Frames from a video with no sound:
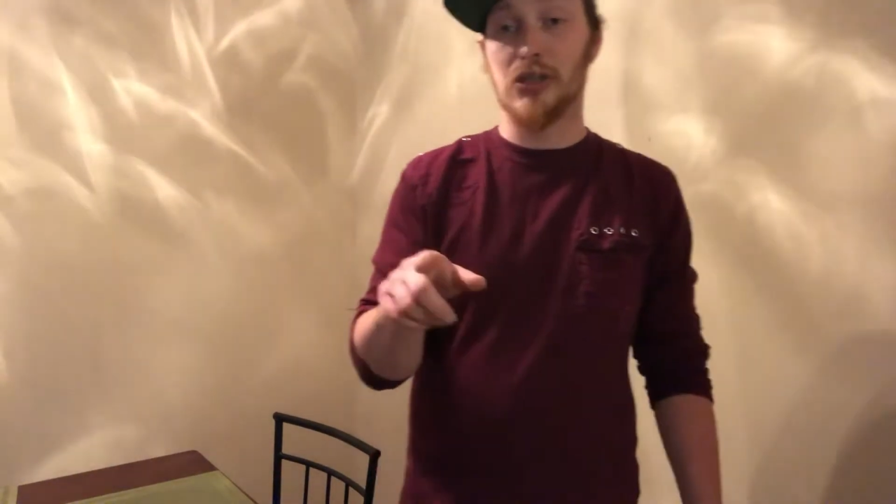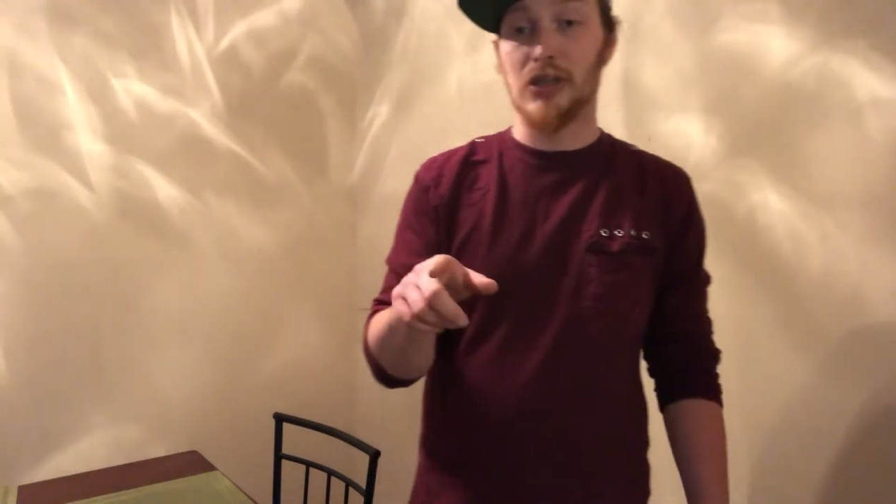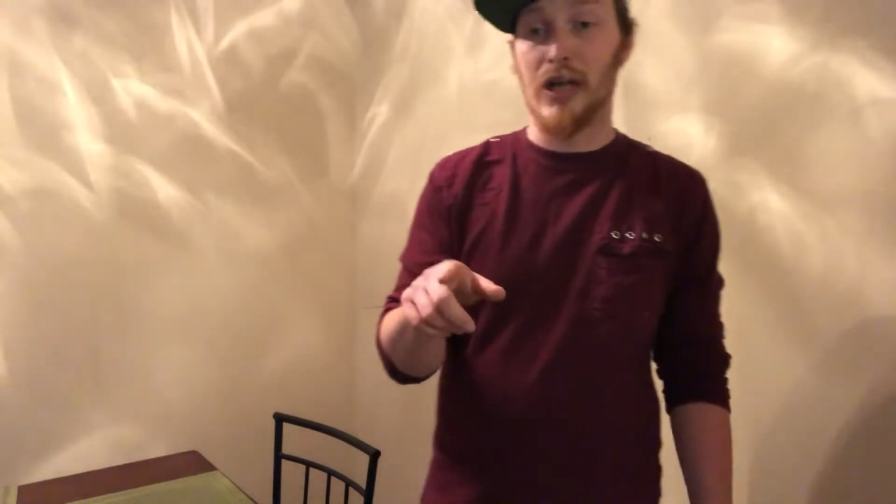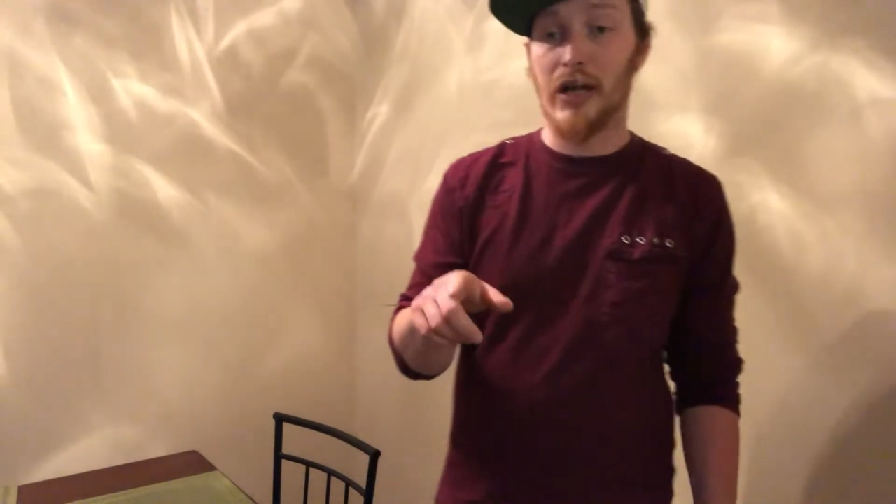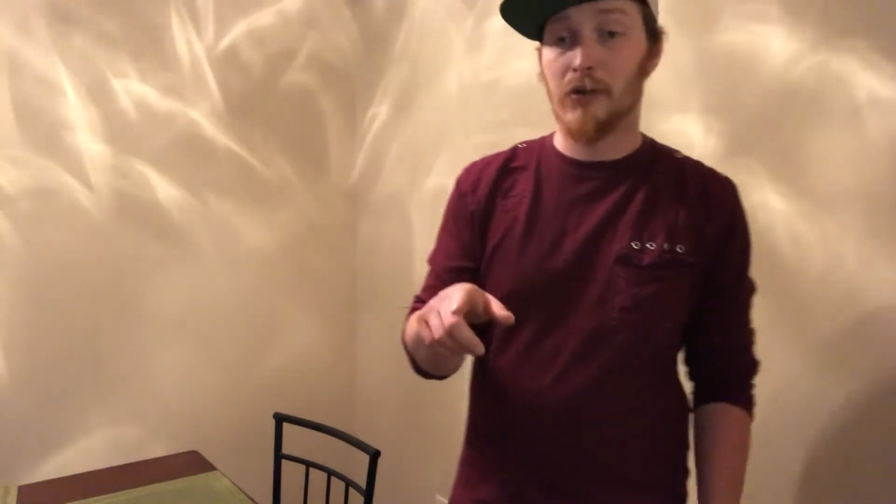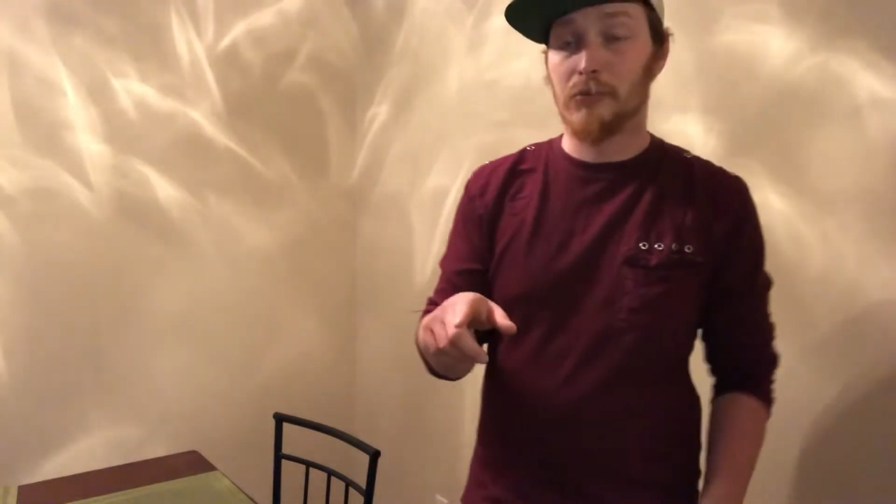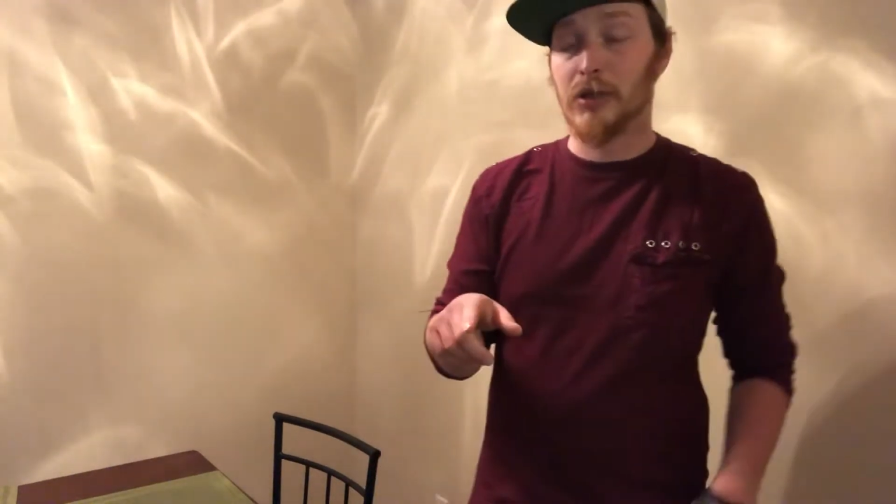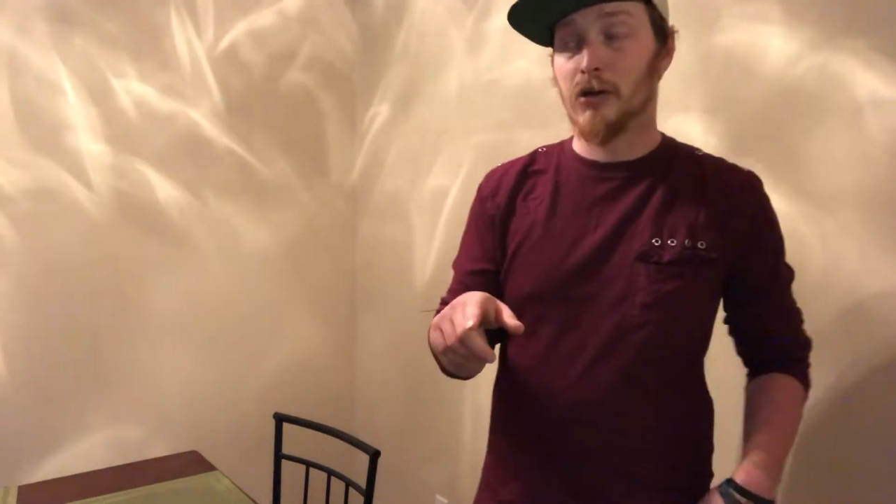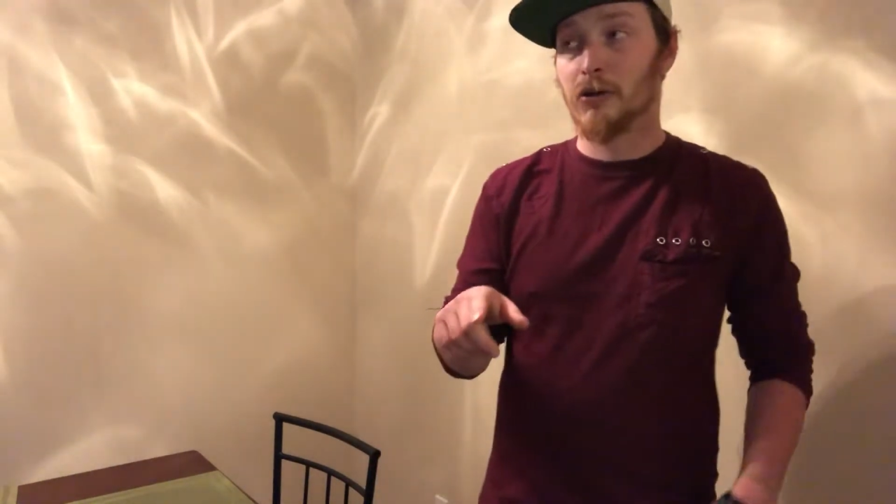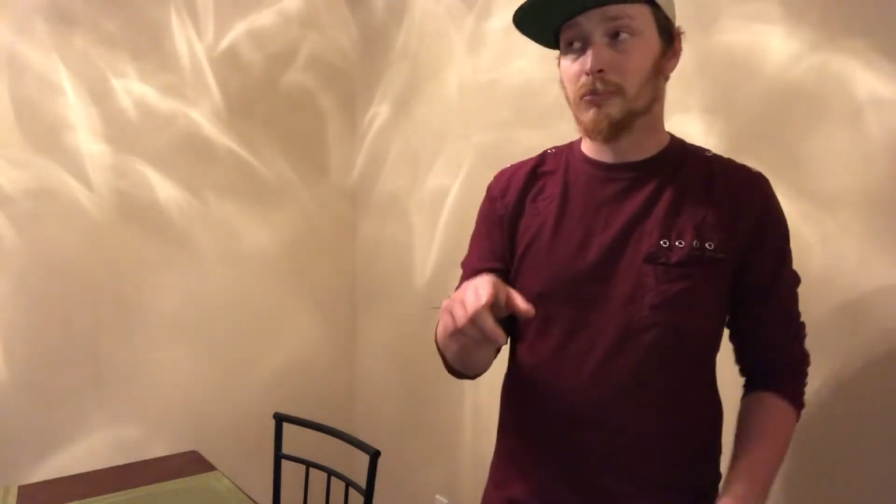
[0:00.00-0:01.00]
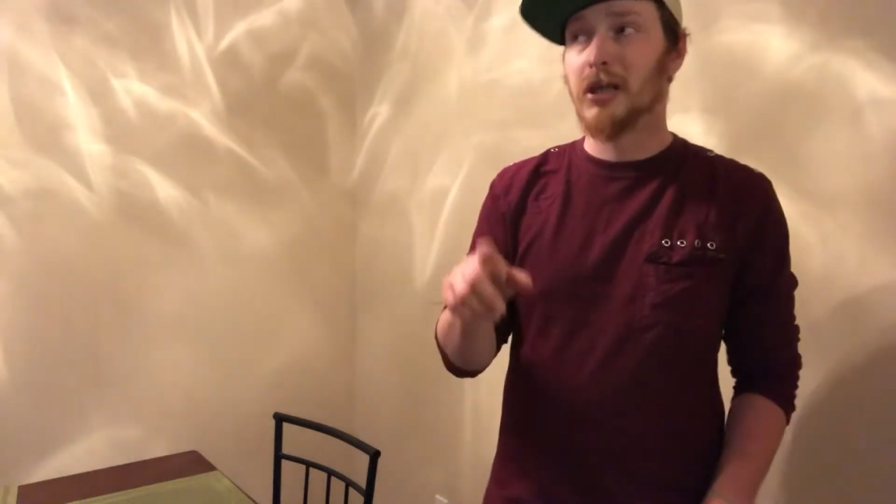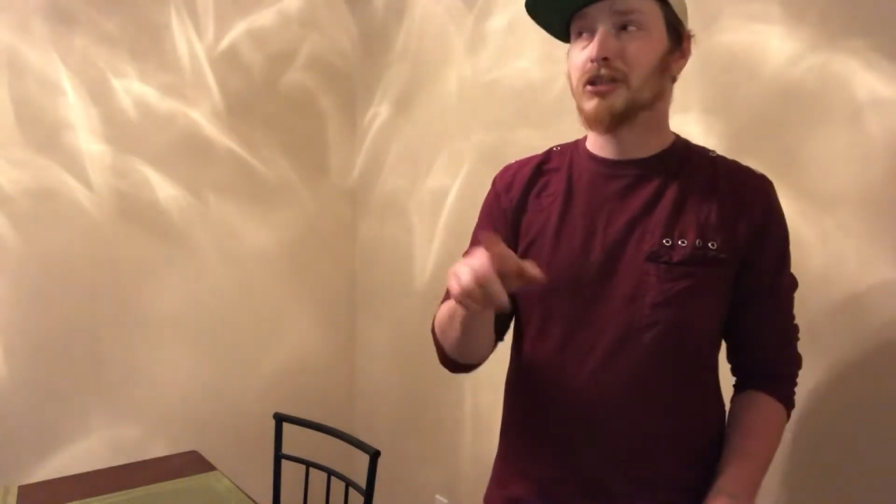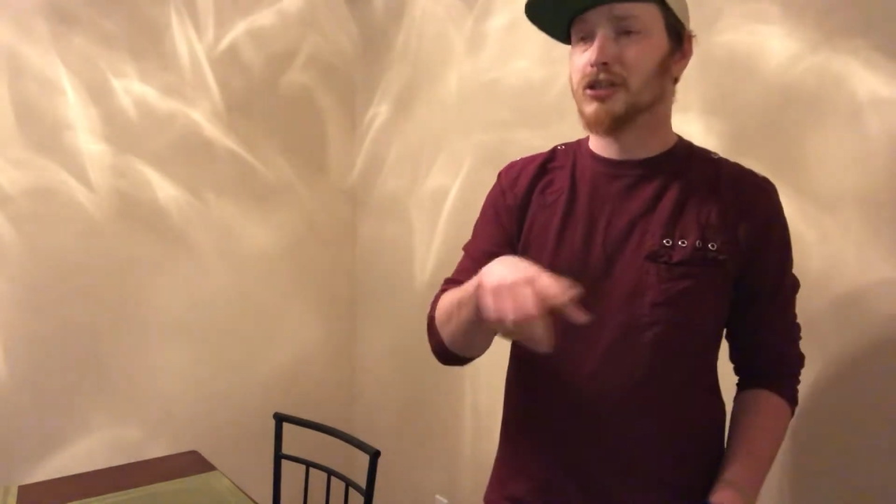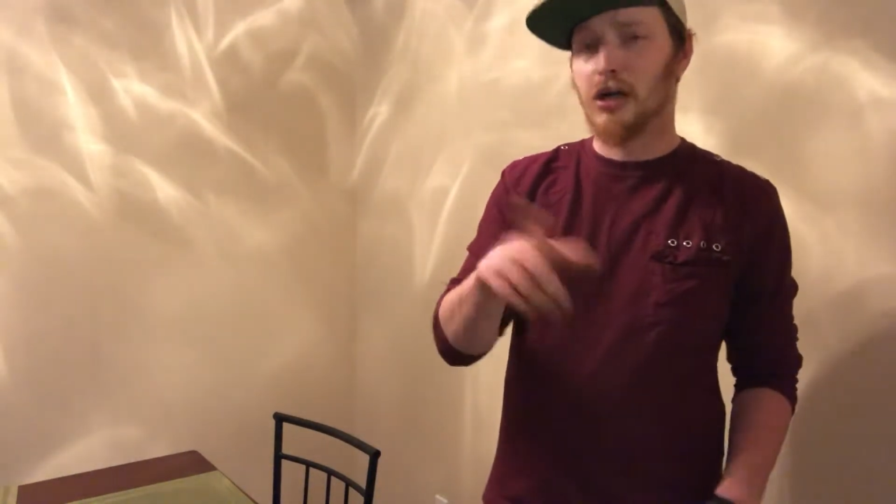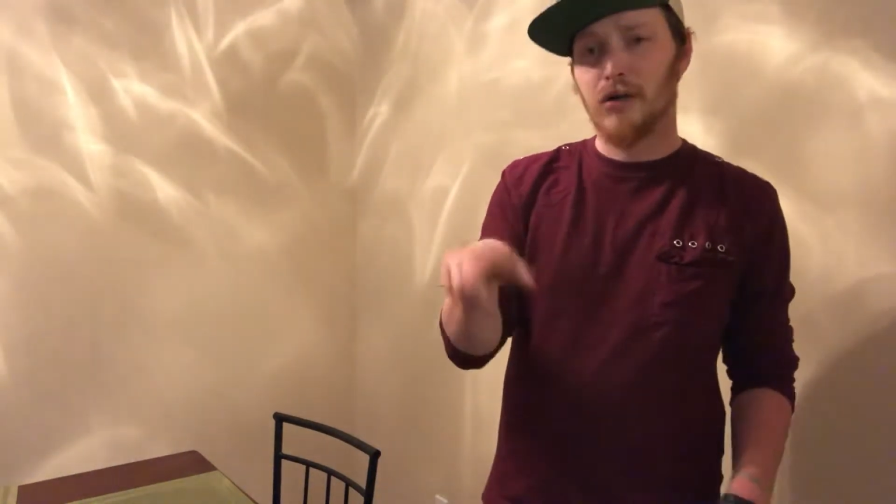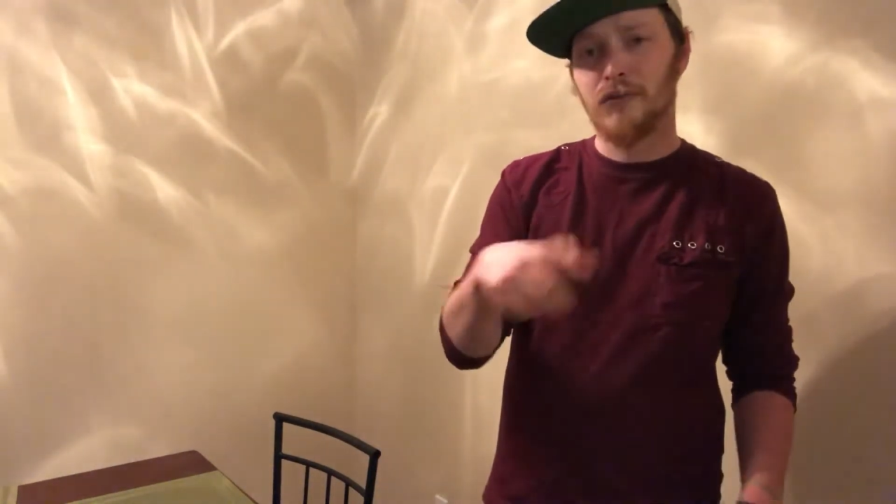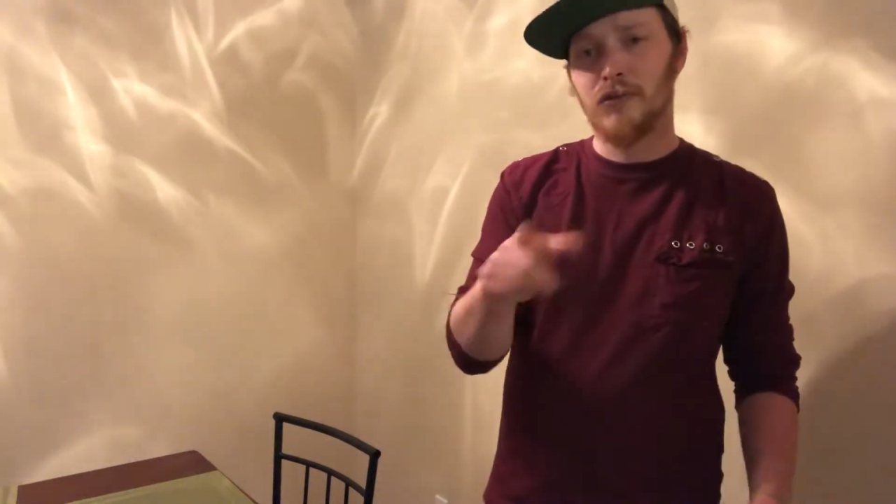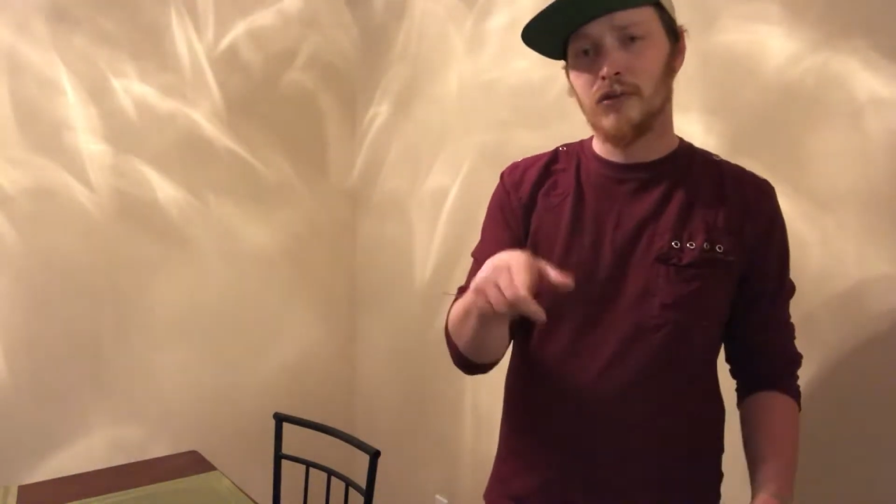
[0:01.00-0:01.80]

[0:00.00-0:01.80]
net or Myachi golf.